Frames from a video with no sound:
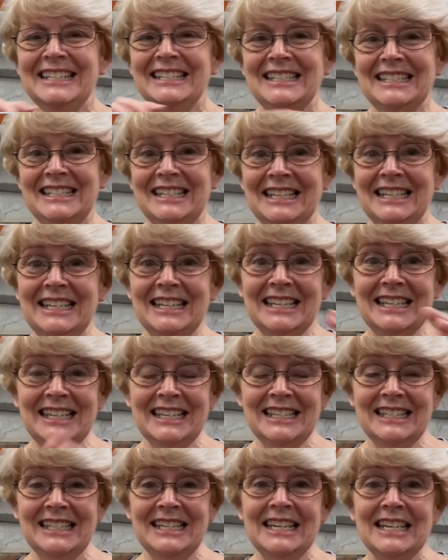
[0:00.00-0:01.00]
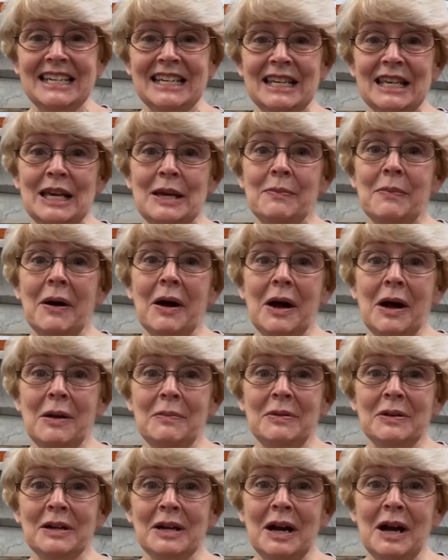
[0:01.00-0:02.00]
Sticky, sticky
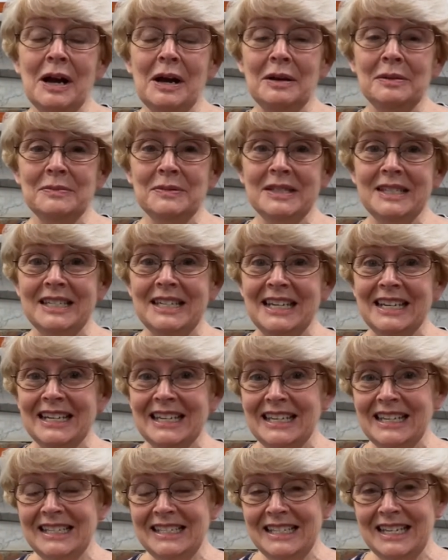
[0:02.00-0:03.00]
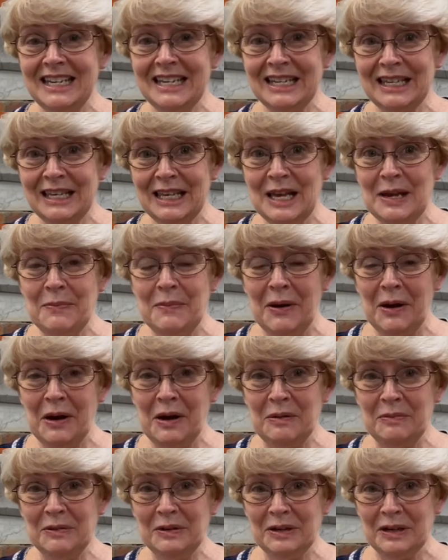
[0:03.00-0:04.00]
bubble gum, sticky, sticky
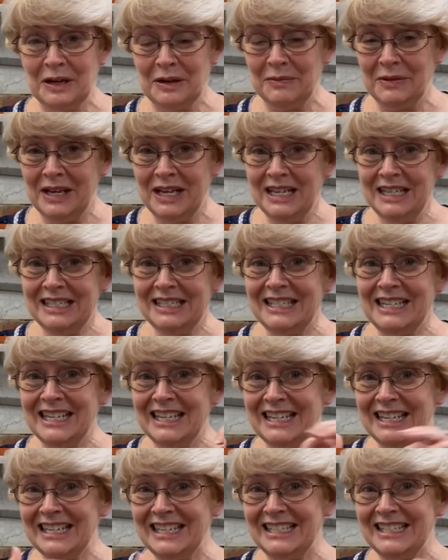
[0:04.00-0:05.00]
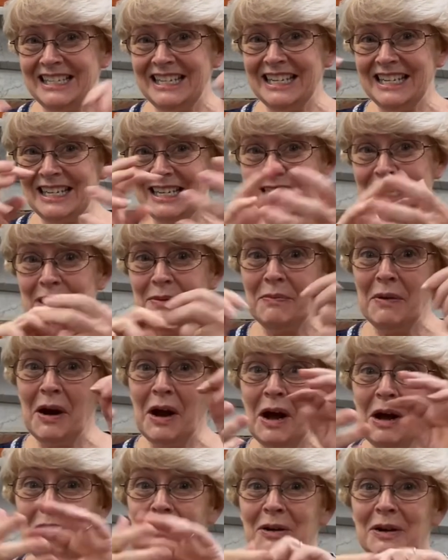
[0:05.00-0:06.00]
bubble gum, sticky, sticky
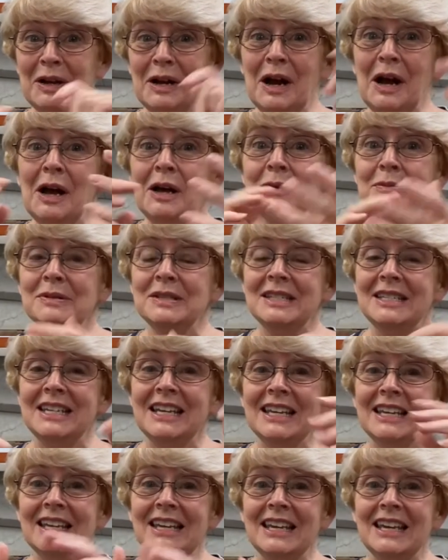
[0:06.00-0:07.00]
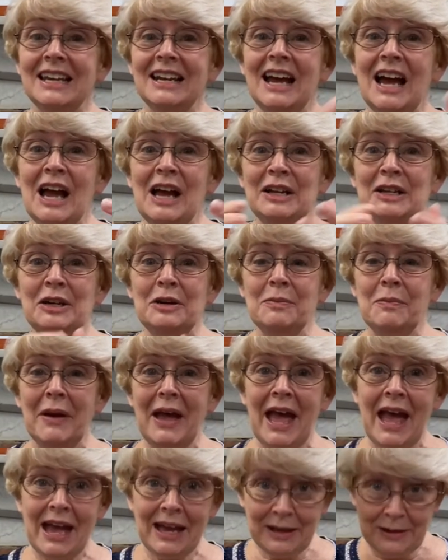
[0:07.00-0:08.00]
bubble gum, stick it on your
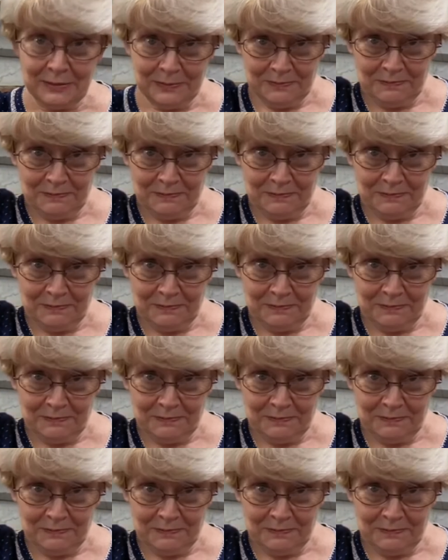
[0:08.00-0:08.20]
back.